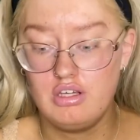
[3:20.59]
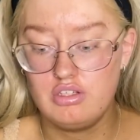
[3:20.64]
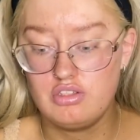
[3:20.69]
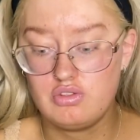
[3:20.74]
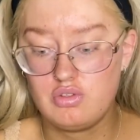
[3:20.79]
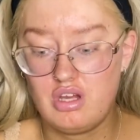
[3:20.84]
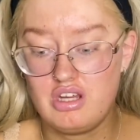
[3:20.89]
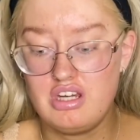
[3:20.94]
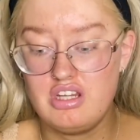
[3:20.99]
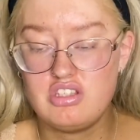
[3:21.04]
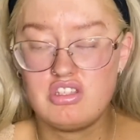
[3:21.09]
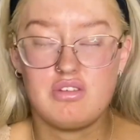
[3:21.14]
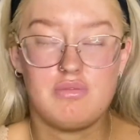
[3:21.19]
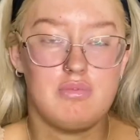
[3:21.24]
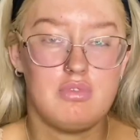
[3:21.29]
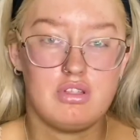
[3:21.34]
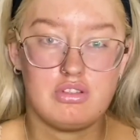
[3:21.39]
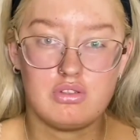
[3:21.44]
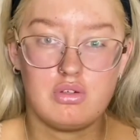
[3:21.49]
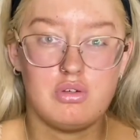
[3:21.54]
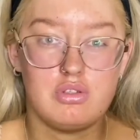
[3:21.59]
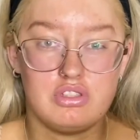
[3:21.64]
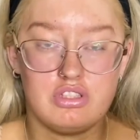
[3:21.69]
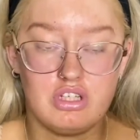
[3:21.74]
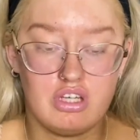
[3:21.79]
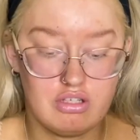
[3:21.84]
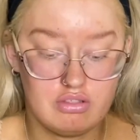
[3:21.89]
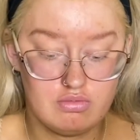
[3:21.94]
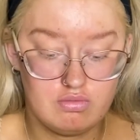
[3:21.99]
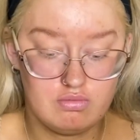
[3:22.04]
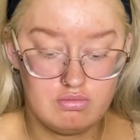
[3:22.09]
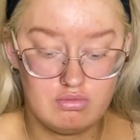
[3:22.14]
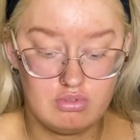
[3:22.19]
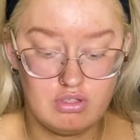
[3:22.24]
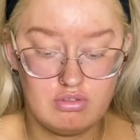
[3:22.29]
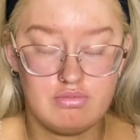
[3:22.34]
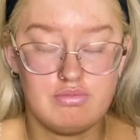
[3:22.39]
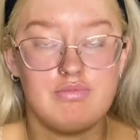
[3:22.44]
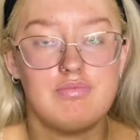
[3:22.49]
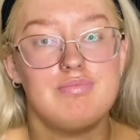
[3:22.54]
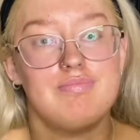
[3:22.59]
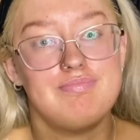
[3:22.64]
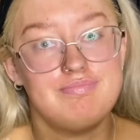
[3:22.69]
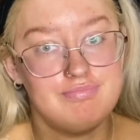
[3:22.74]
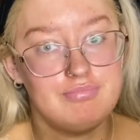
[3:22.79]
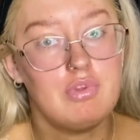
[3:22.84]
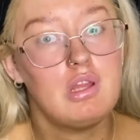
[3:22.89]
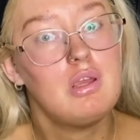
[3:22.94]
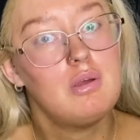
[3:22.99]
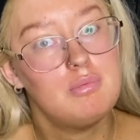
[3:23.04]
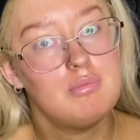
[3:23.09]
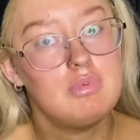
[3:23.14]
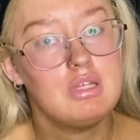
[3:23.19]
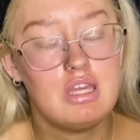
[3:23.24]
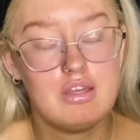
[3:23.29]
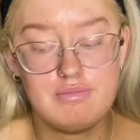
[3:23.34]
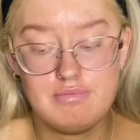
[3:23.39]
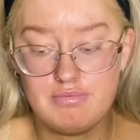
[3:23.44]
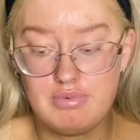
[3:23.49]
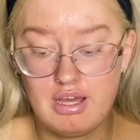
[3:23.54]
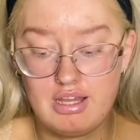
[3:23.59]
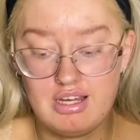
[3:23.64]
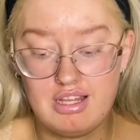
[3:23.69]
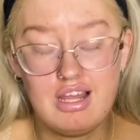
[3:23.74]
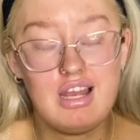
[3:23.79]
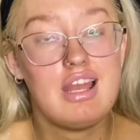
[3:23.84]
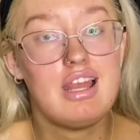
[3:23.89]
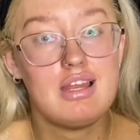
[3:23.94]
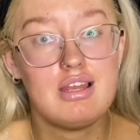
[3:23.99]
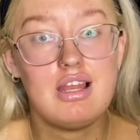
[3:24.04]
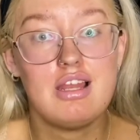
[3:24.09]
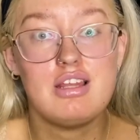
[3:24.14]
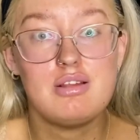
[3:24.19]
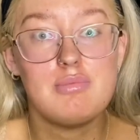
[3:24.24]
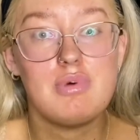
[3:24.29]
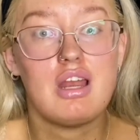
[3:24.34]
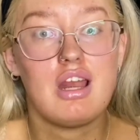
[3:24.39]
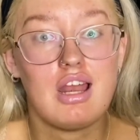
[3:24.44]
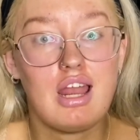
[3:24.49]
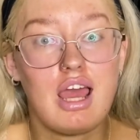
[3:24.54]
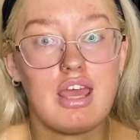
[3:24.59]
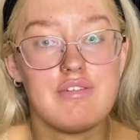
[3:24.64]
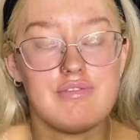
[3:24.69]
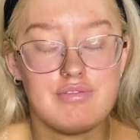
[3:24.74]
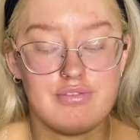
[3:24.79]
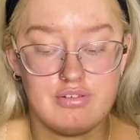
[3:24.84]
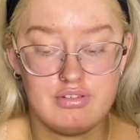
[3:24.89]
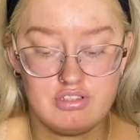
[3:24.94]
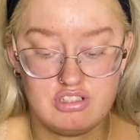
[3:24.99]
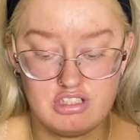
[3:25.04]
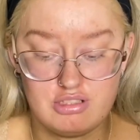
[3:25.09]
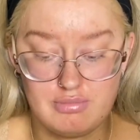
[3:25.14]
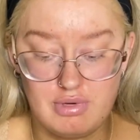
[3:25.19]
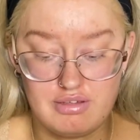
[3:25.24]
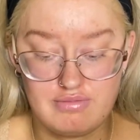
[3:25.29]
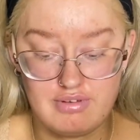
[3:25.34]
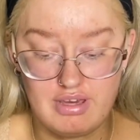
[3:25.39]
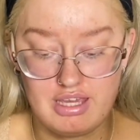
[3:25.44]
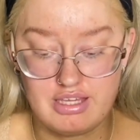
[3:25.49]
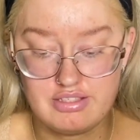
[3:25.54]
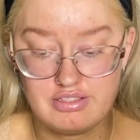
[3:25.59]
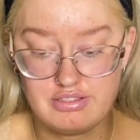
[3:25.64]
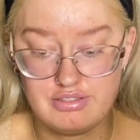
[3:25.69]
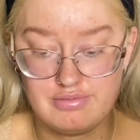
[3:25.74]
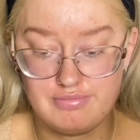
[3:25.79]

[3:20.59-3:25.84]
So I need something that's going to sort of give a little bit of life to my face.